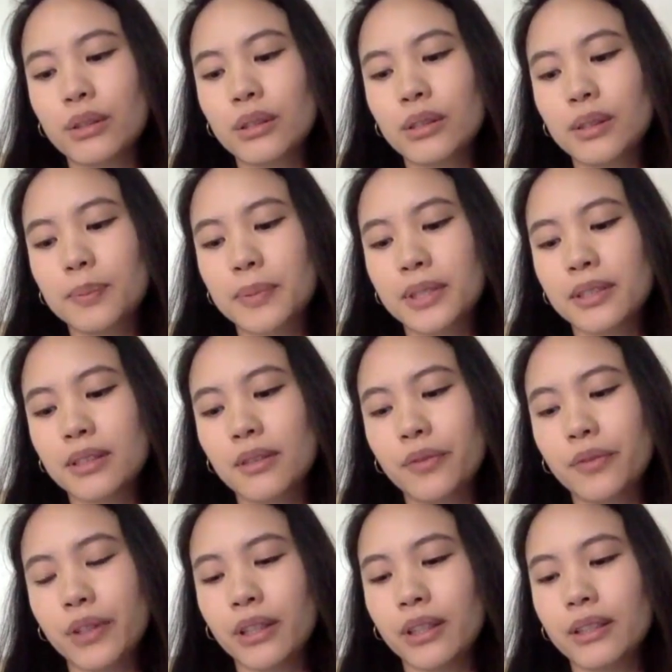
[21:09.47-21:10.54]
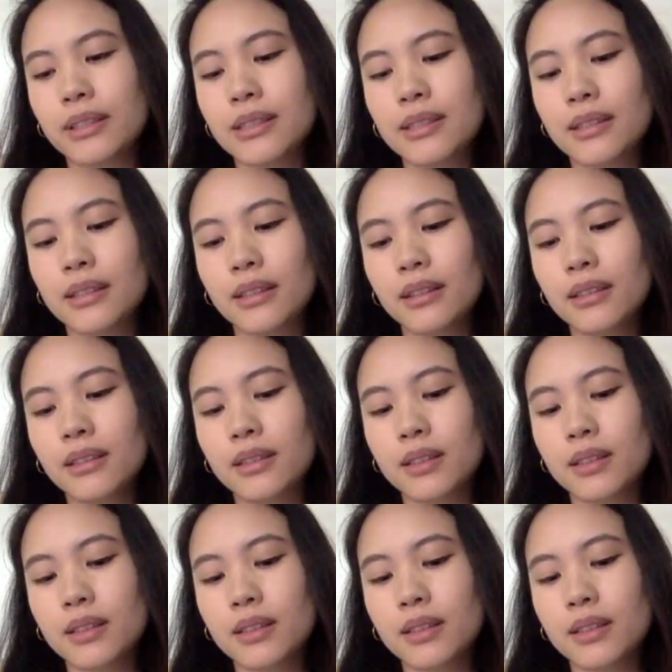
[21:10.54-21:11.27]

specific incident.